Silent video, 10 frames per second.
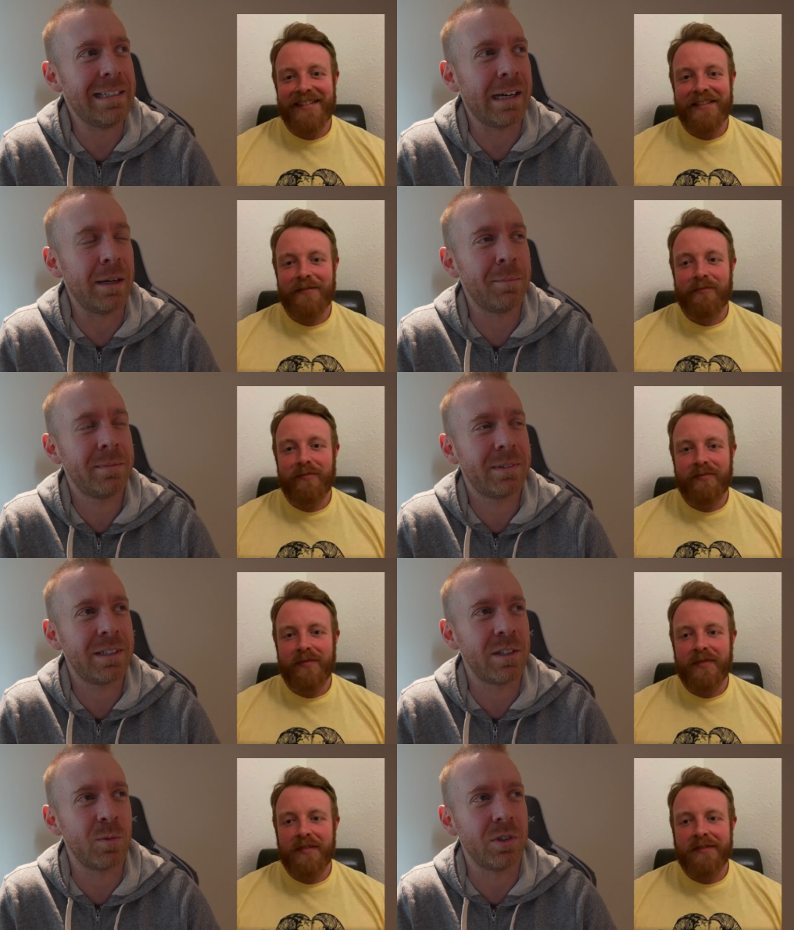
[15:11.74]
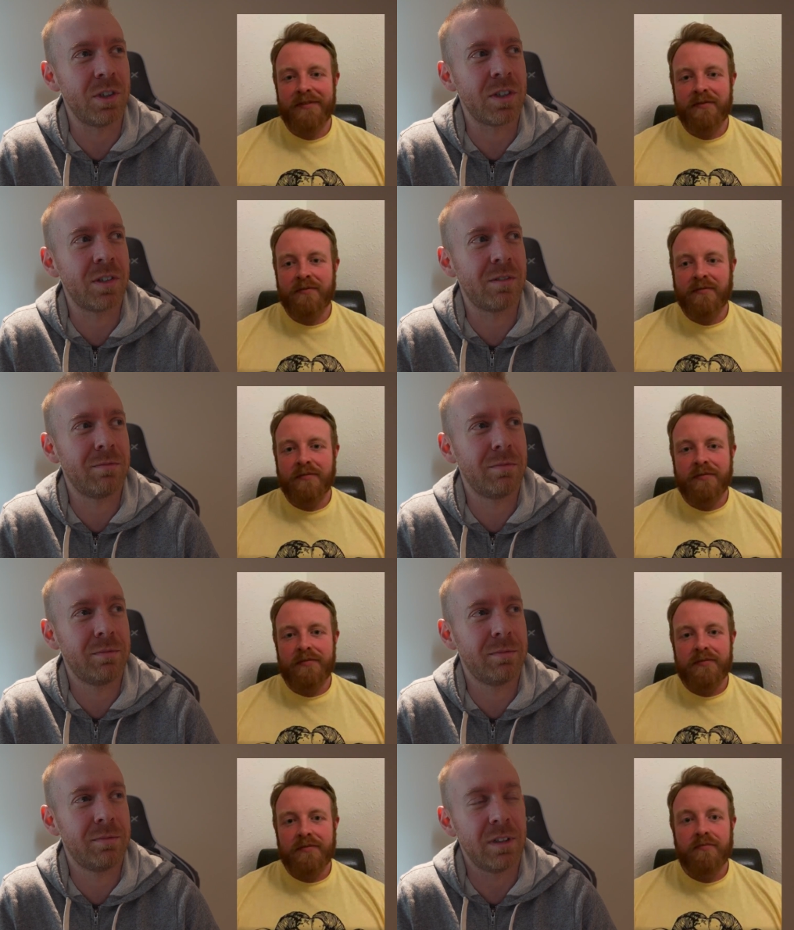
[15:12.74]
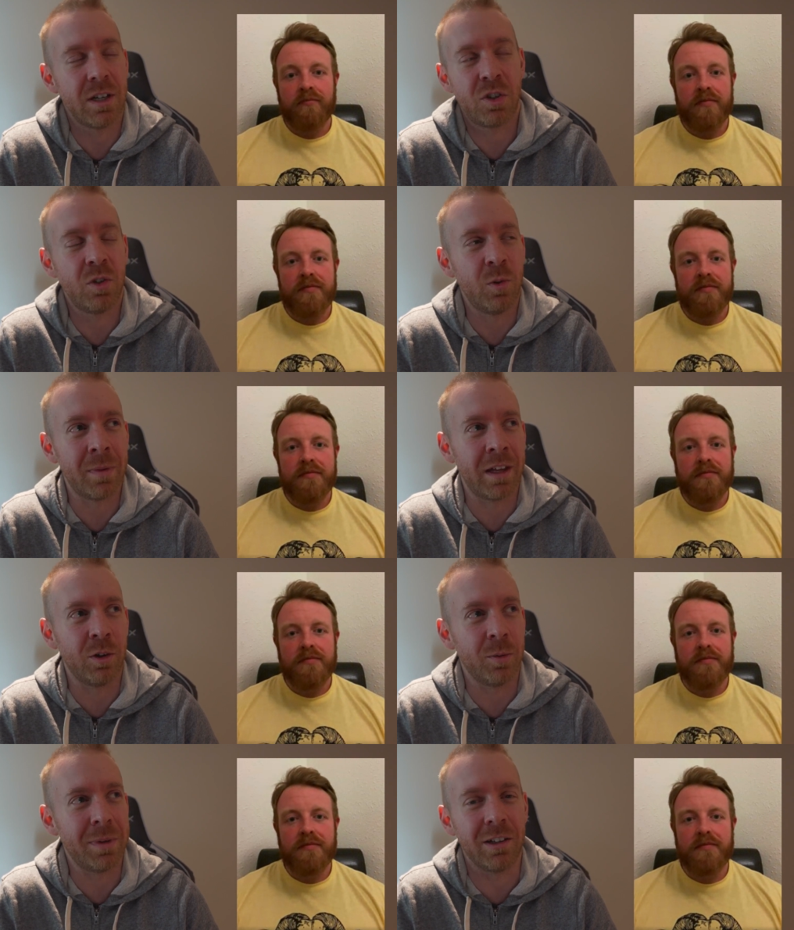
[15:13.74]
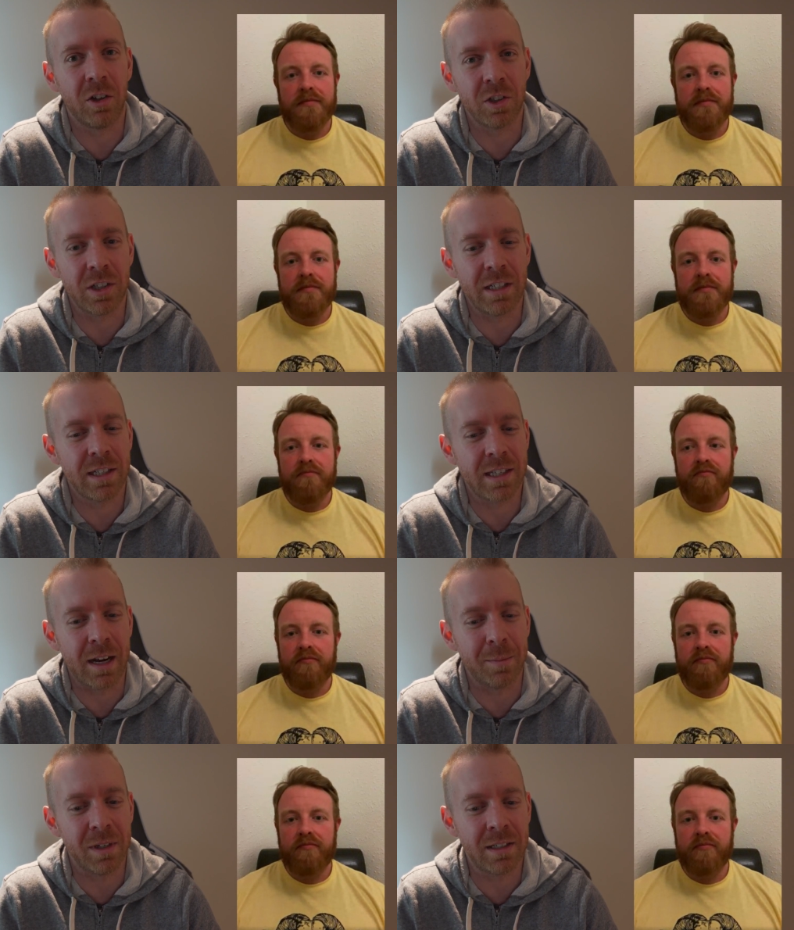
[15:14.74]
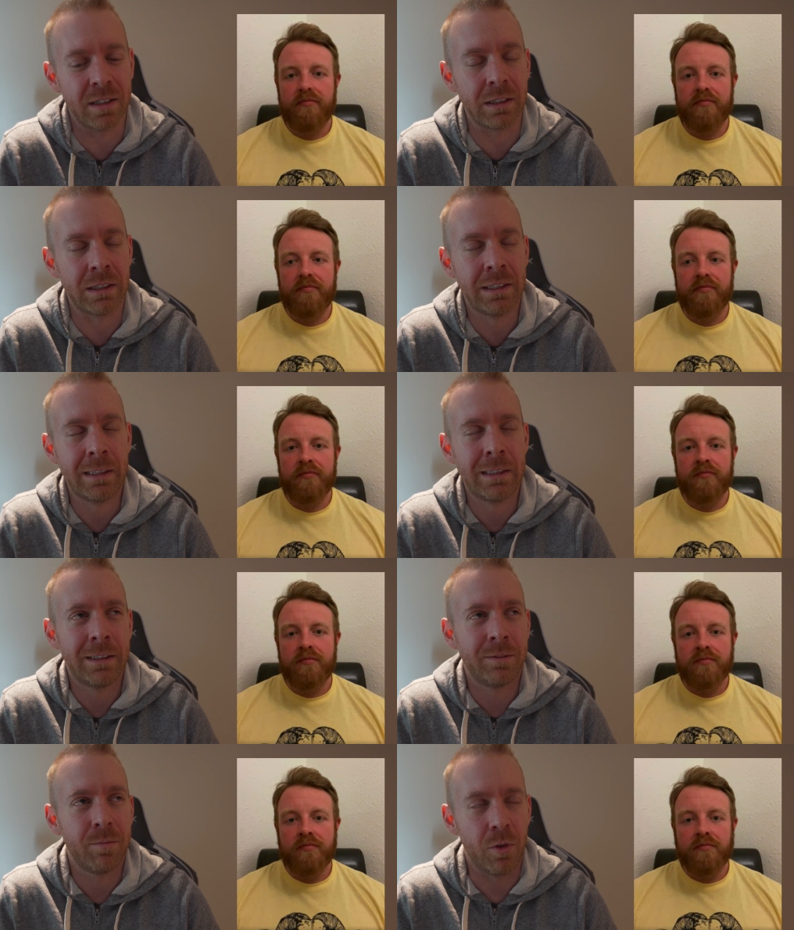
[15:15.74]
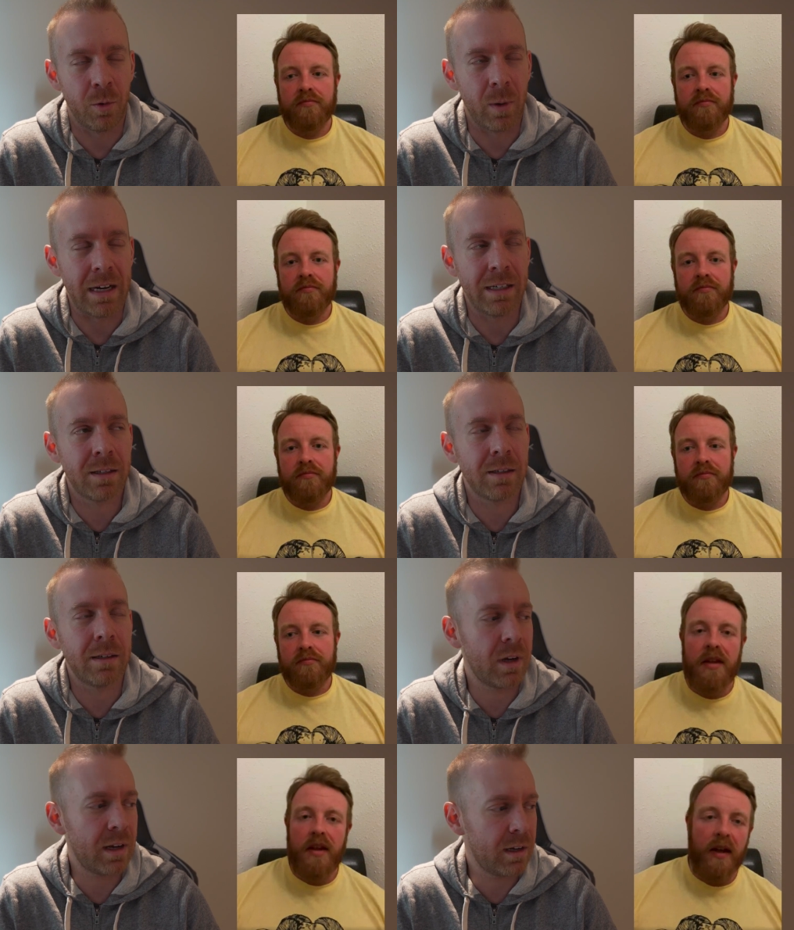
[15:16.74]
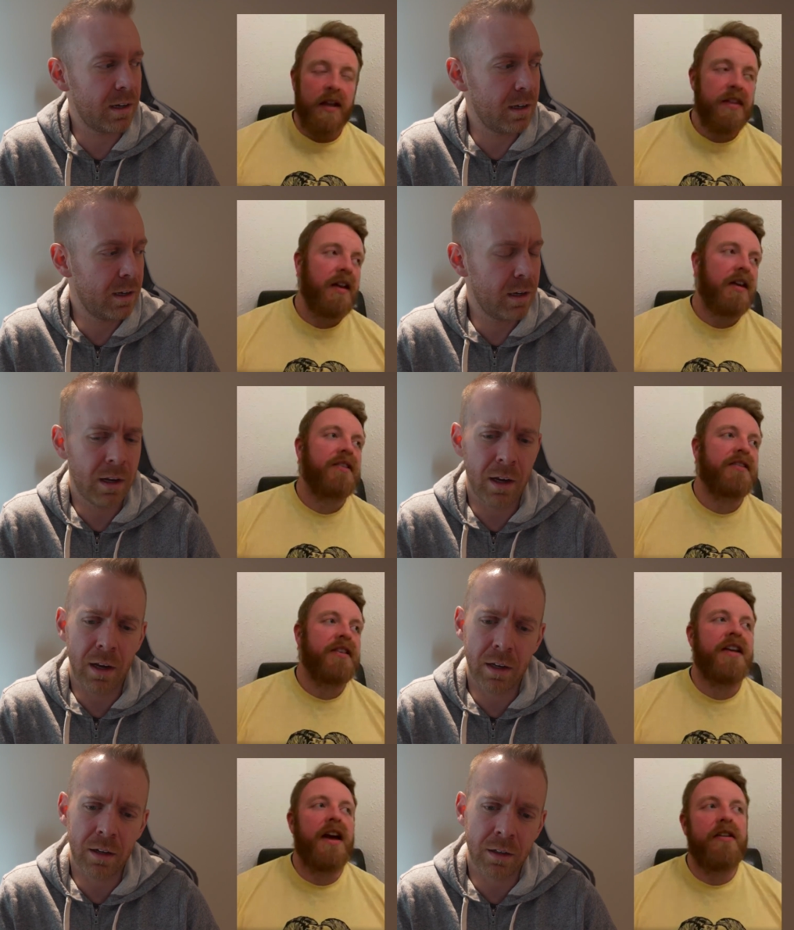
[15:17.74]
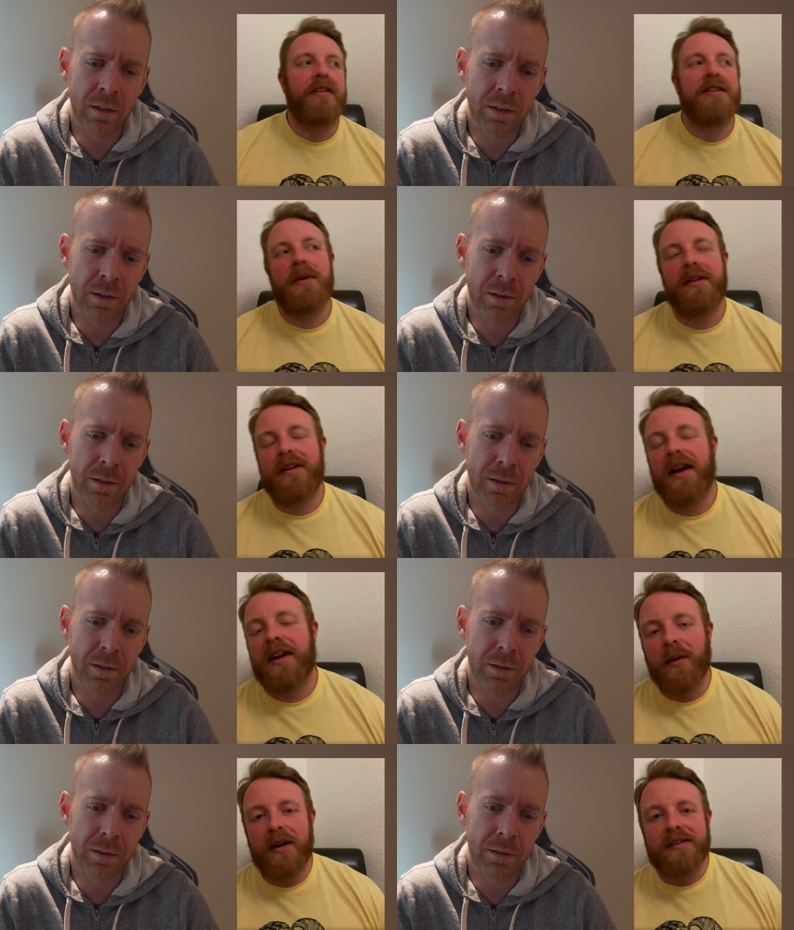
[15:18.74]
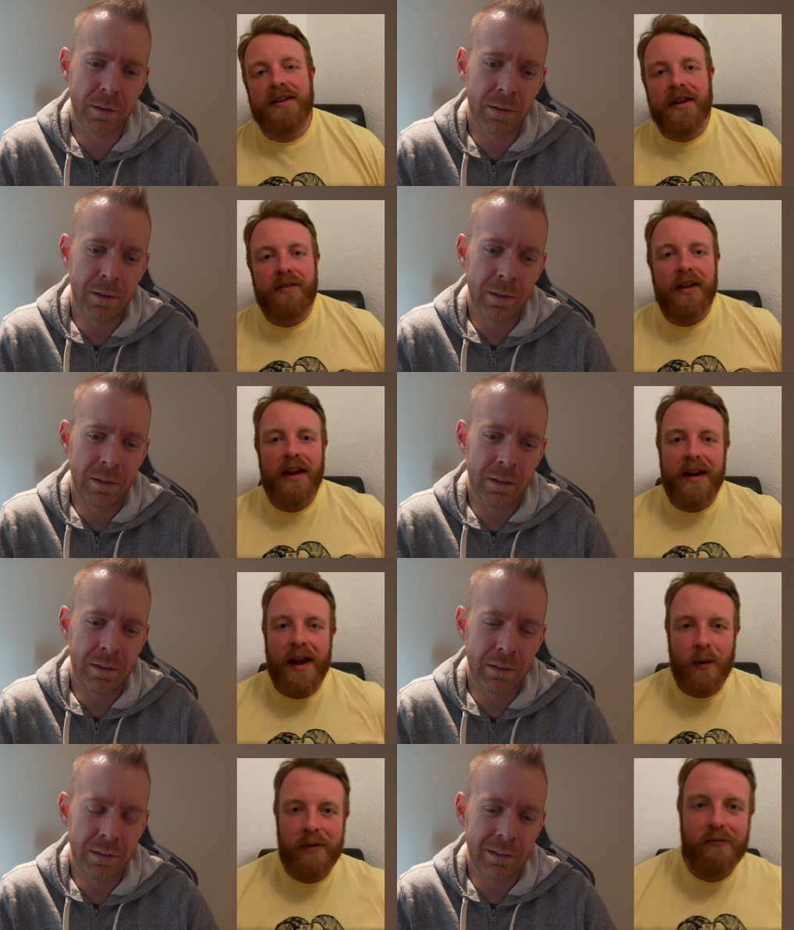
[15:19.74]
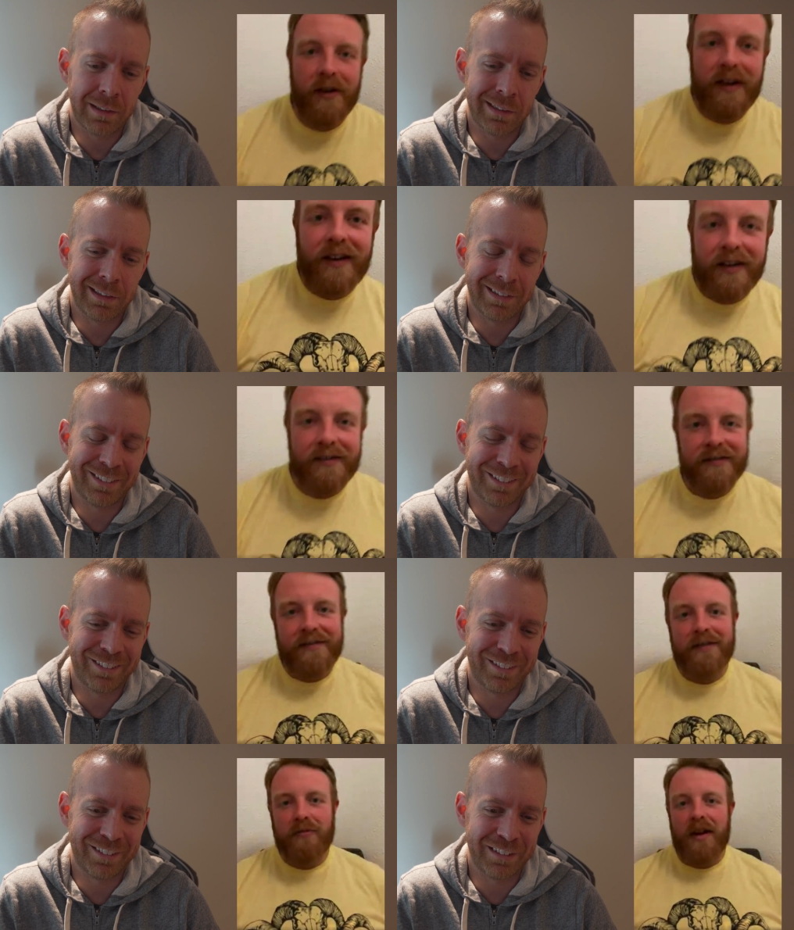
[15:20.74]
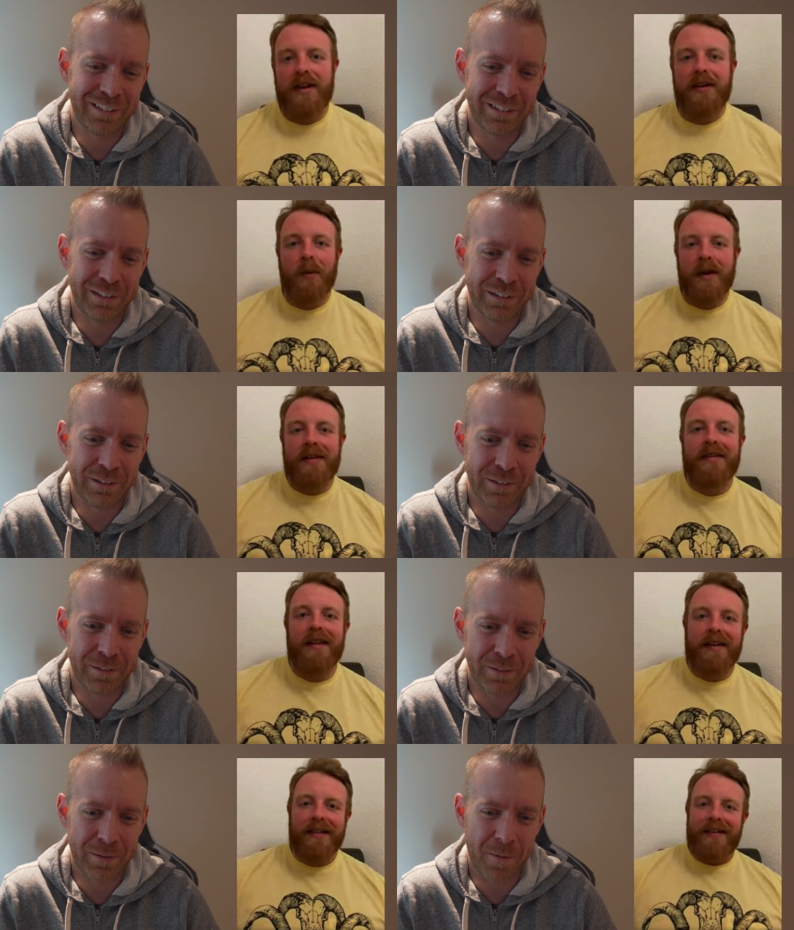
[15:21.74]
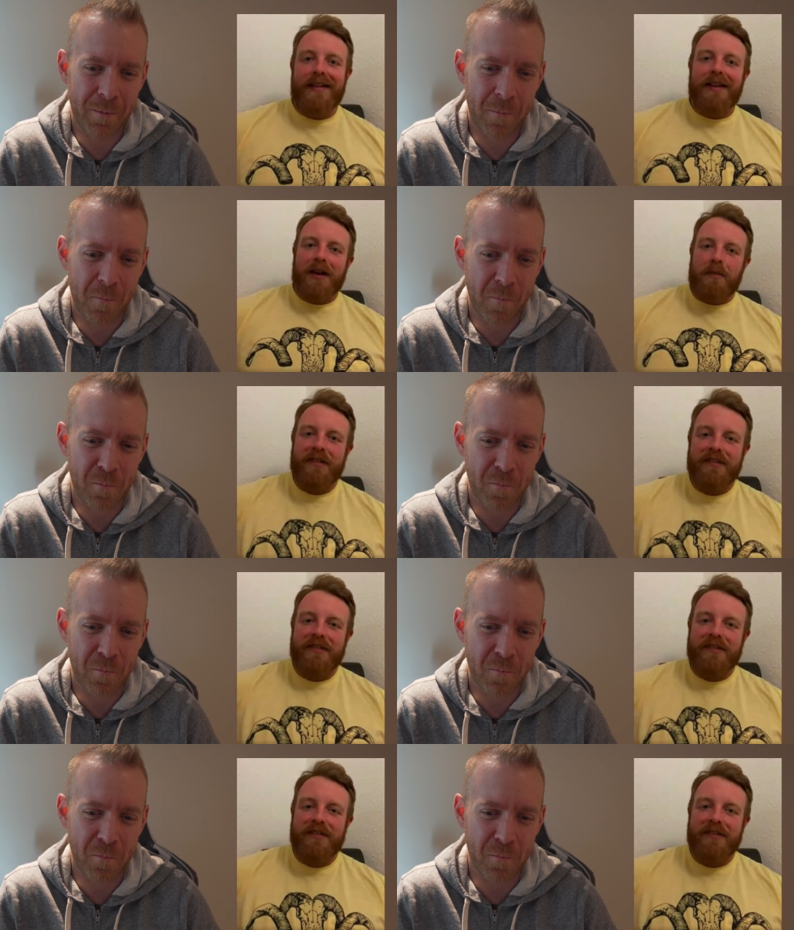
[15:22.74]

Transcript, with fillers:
Speaker 1: time because we'll just assume that it'll be largely the same until the race.
Speaker 2: Yeah, I think it's, it's character building anyway, isn't it? If you're getting out and running in the rain and wind, then come the